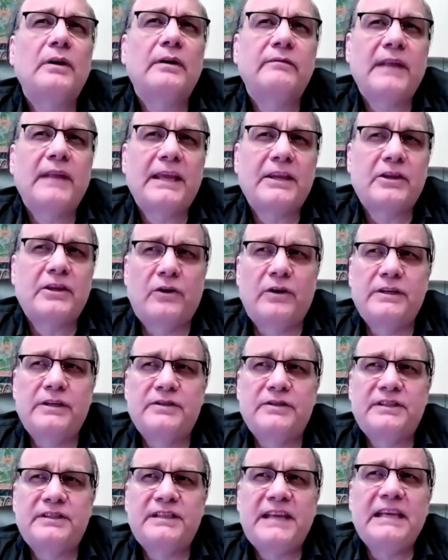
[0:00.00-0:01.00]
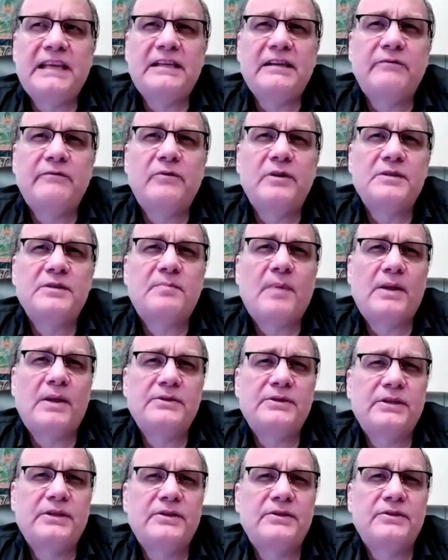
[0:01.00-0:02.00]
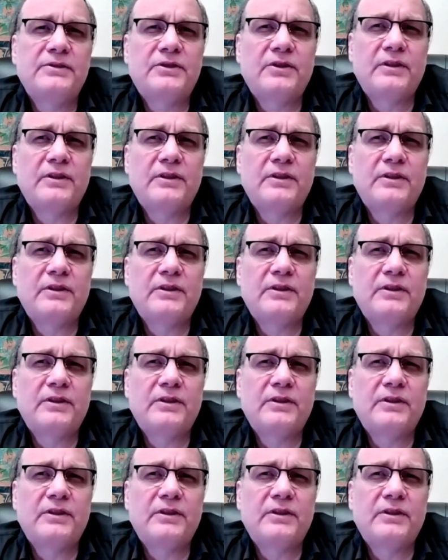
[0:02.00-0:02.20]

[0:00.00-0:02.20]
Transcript: of like your instinctive responses